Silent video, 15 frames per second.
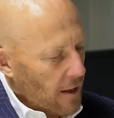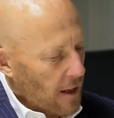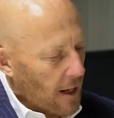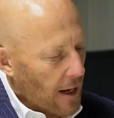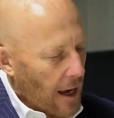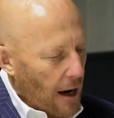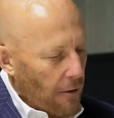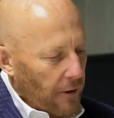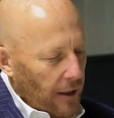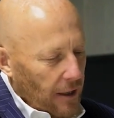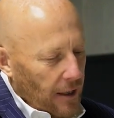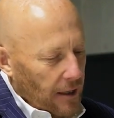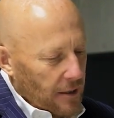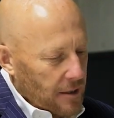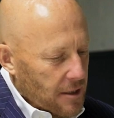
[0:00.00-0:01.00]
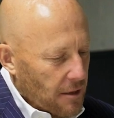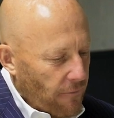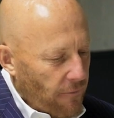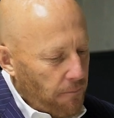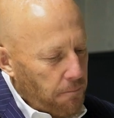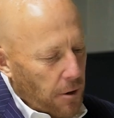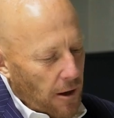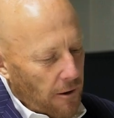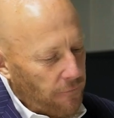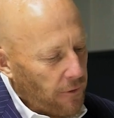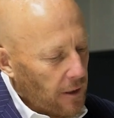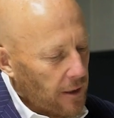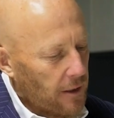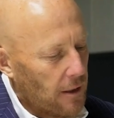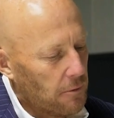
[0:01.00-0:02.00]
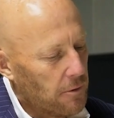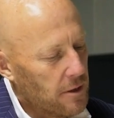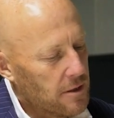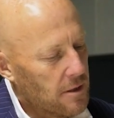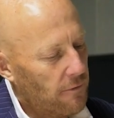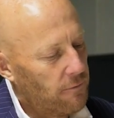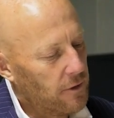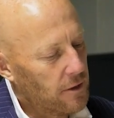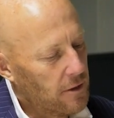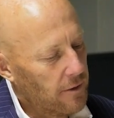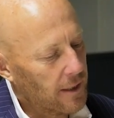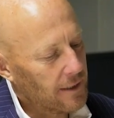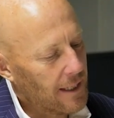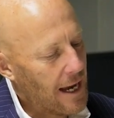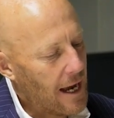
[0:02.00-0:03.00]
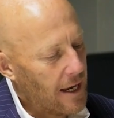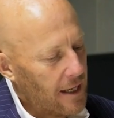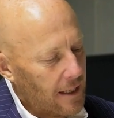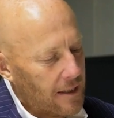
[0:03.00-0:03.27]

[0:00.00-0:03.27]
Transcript: allowing it to perfectly go, whereas if you're doing that,